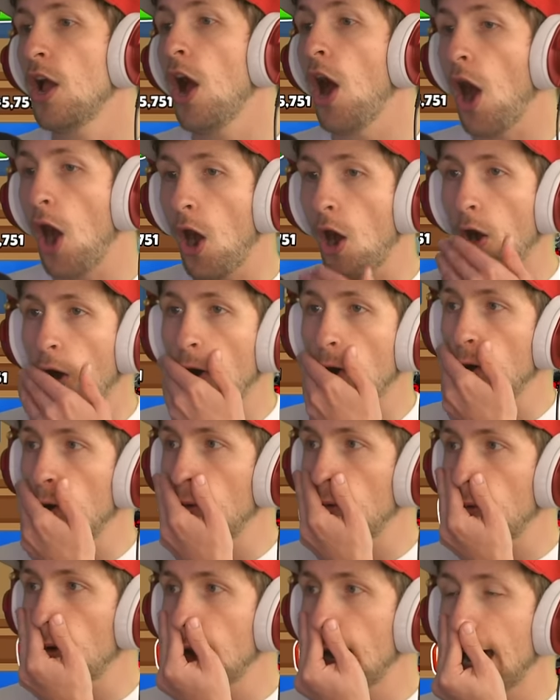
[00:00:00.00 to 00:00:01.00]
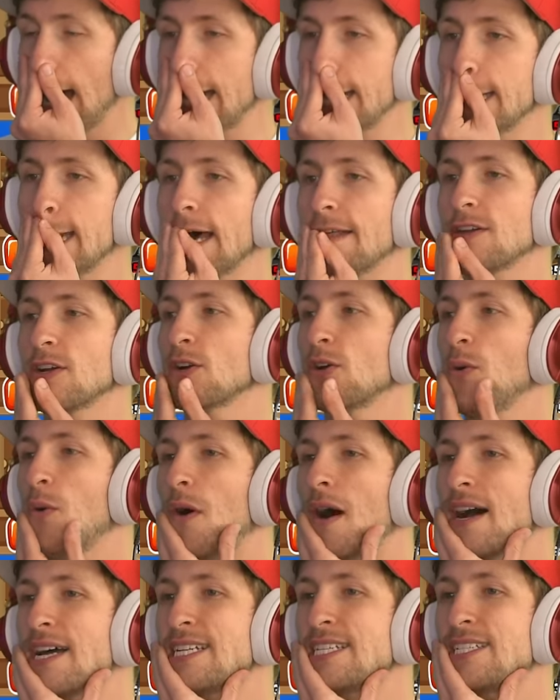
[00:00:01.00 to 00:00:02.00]
Oh, another
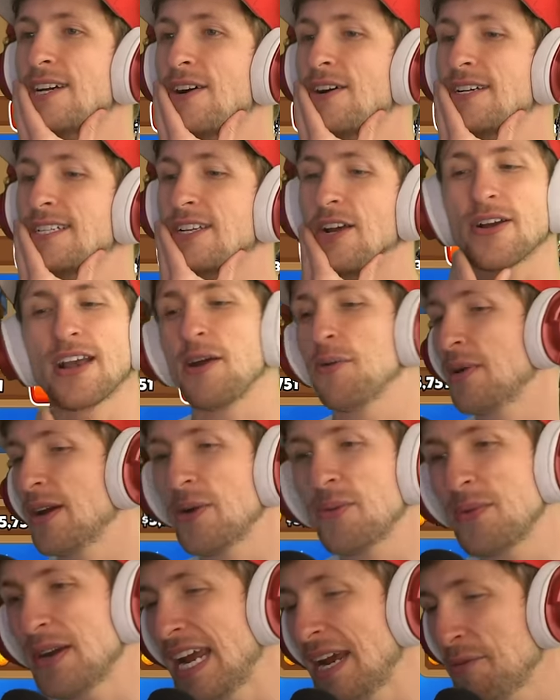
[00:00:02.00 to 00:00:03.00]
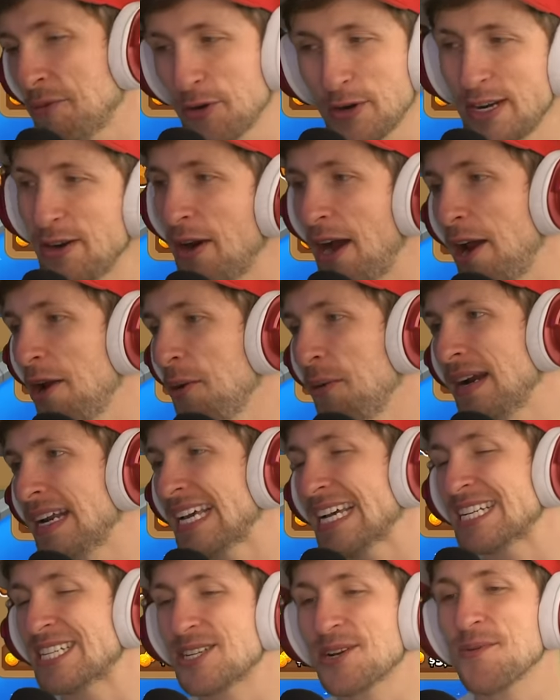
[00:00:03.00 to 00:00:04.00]
quad darts. Okay, we, we, we don't, I don't want to
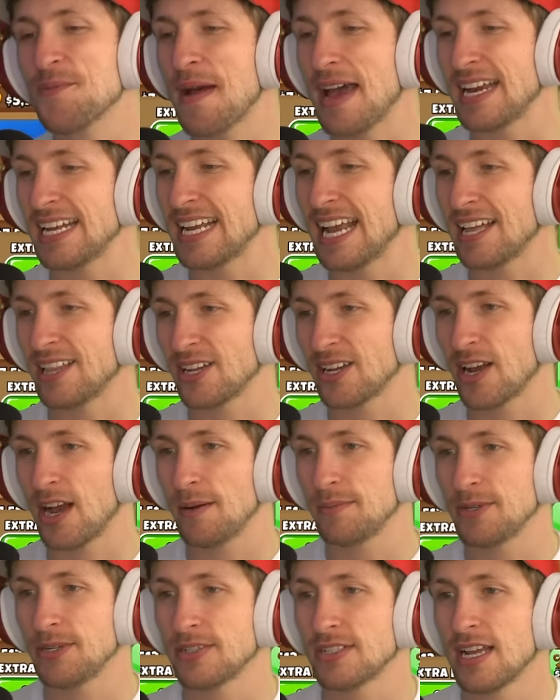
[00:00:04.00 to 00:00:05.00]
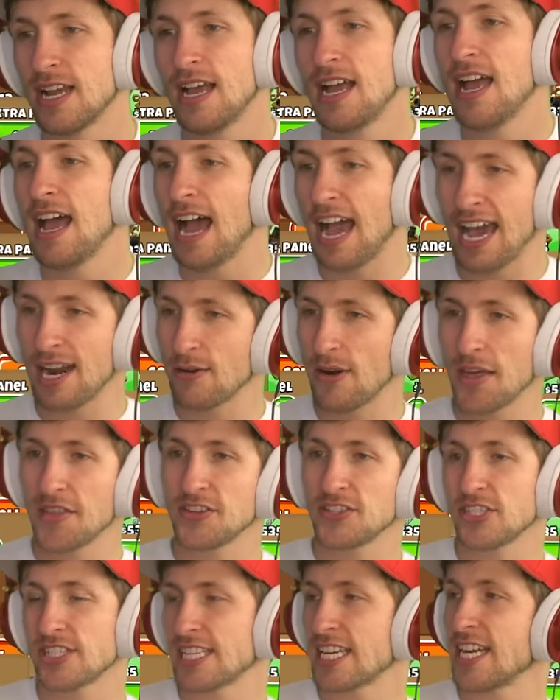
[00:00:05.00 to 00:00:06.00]
get too many helicopters. I'd
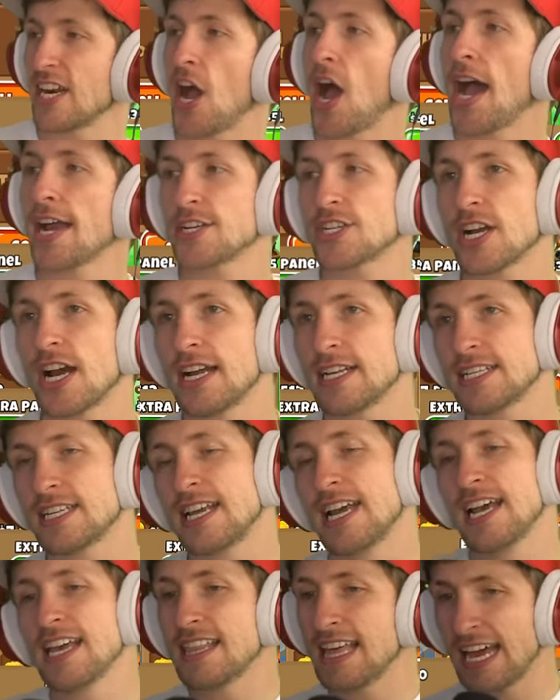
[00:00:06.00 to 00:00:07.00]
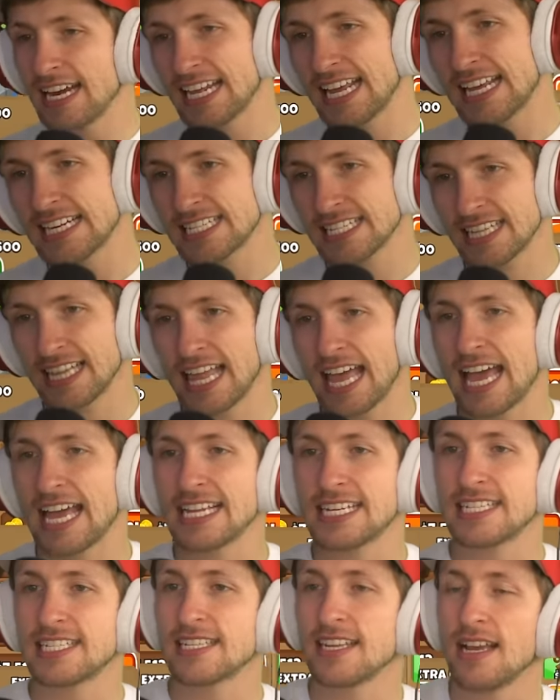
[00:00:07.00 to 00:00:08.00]
rather just get hot shots. That hits
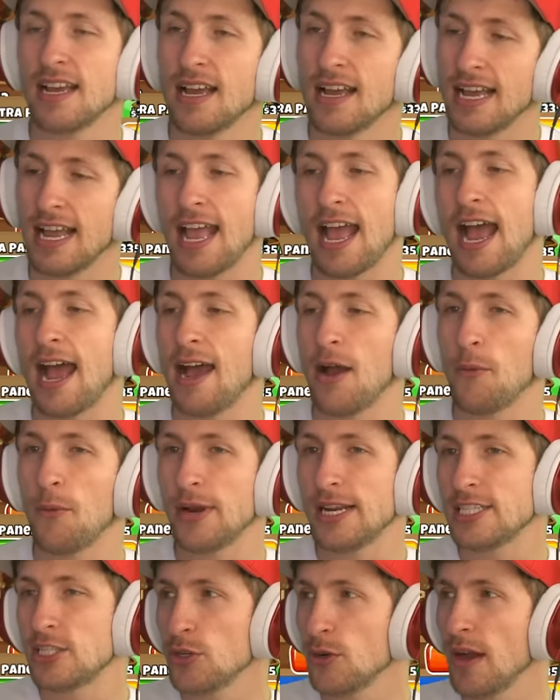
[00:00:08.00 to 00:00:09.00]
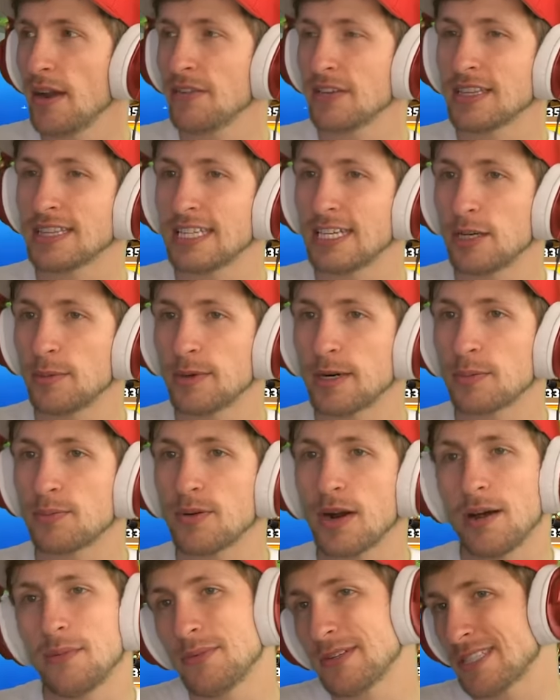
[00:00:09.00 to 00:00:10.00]
leads. Uh, we do have a little bit of
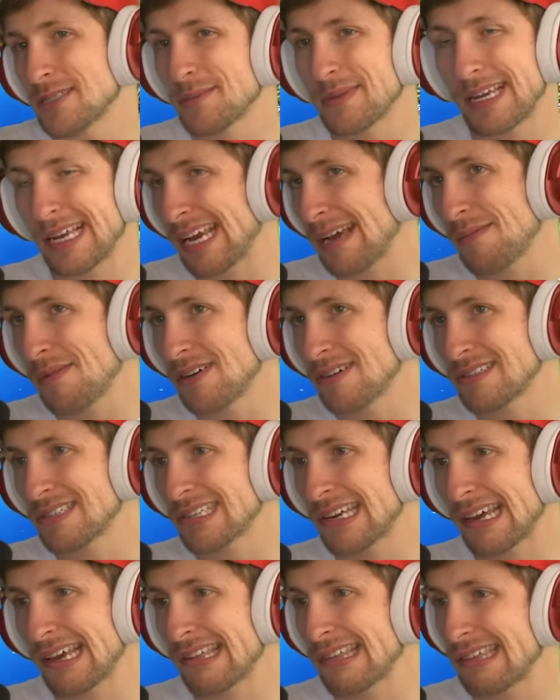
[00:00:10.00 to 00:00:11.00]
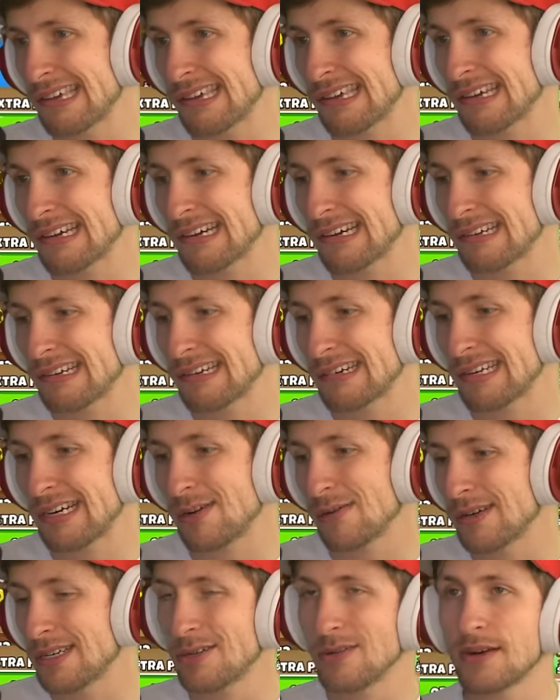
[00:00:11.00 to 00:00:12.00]
problem with some camos, I think. You
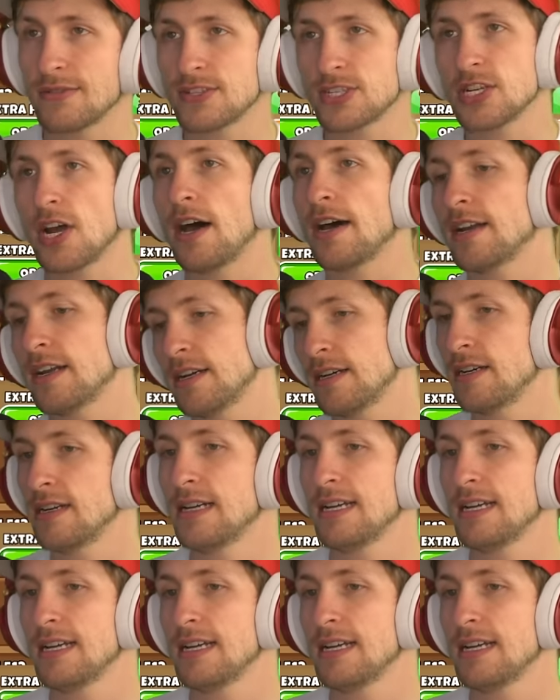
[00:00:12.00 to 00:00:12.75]
know, we do have Sauda.